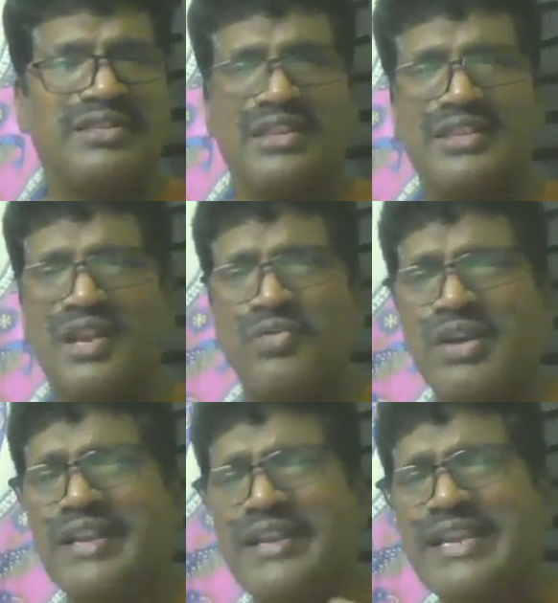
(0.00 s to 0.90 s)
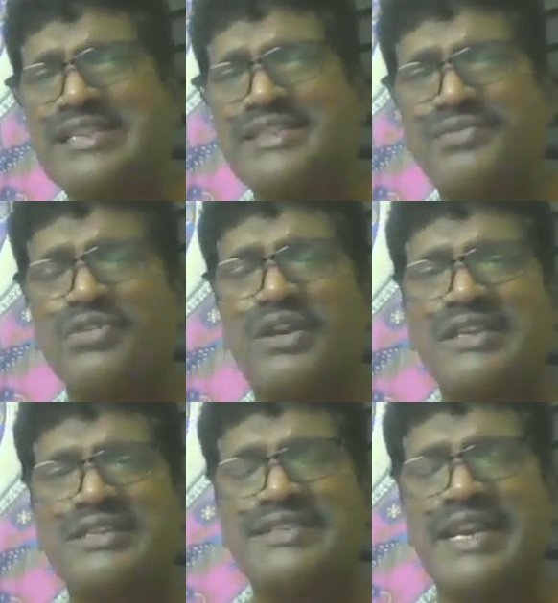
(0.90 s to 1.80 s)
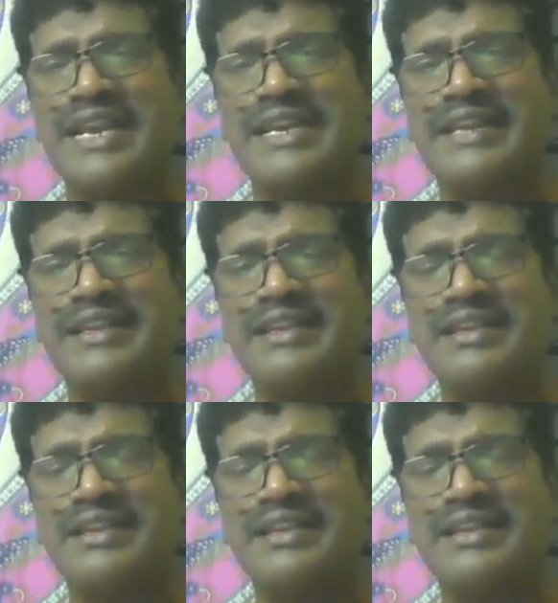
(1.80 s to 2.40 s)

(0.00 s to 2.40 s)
That they are very easy for understanding.